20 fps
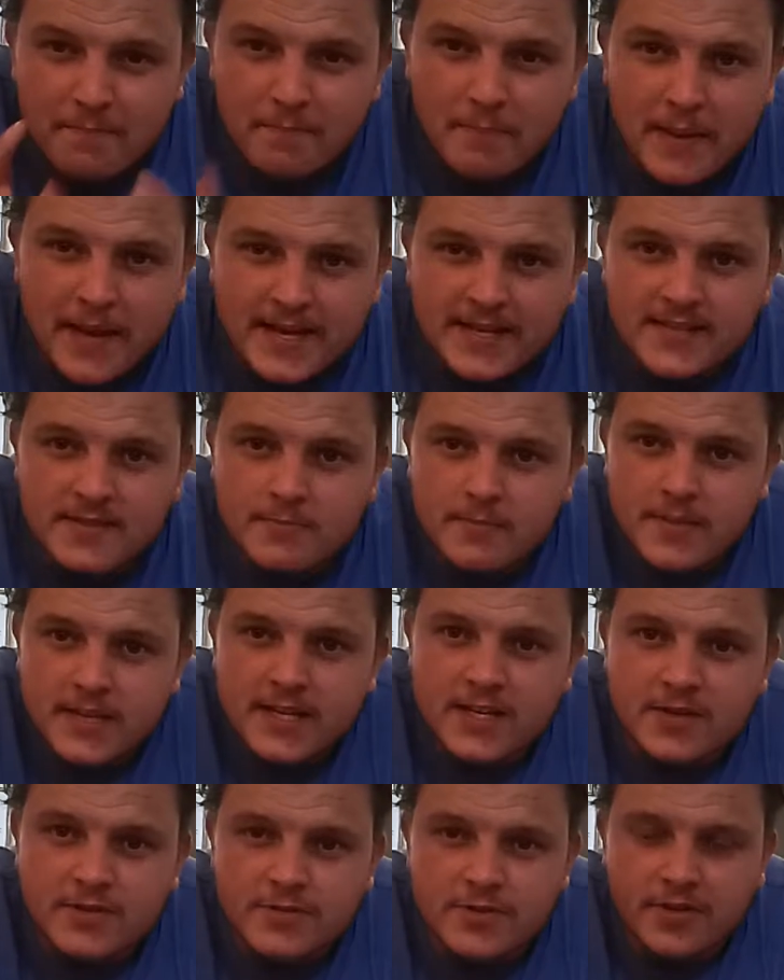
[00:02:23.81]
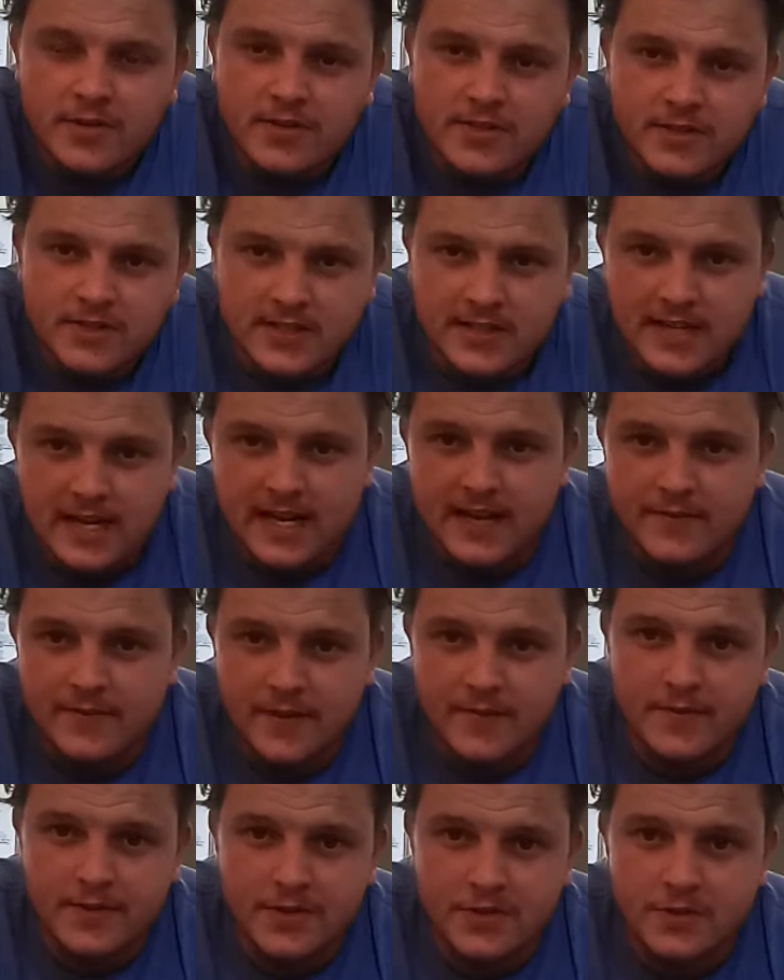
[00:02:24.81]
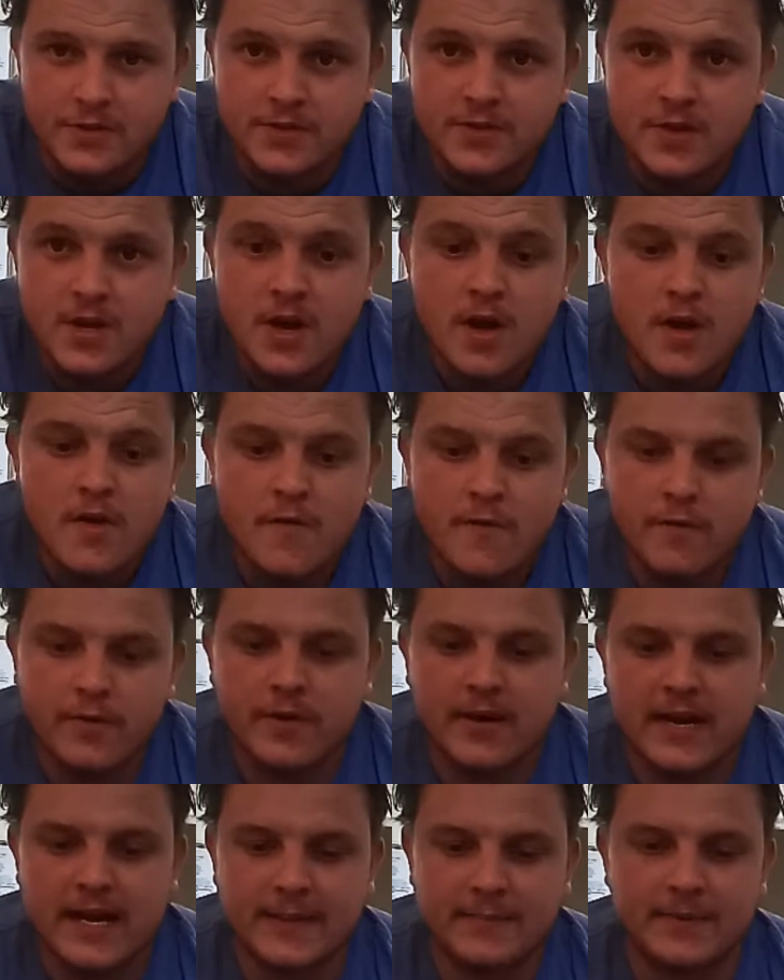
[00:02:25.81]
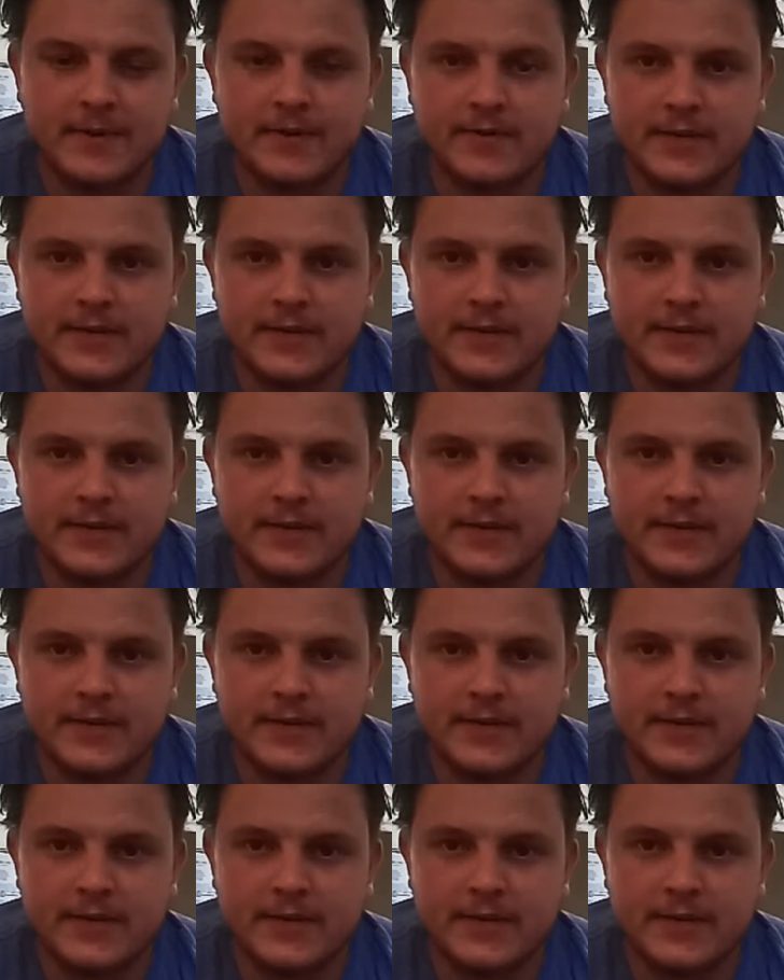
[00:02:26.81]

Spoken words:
best MIDI controllers that I've ever used for a couple of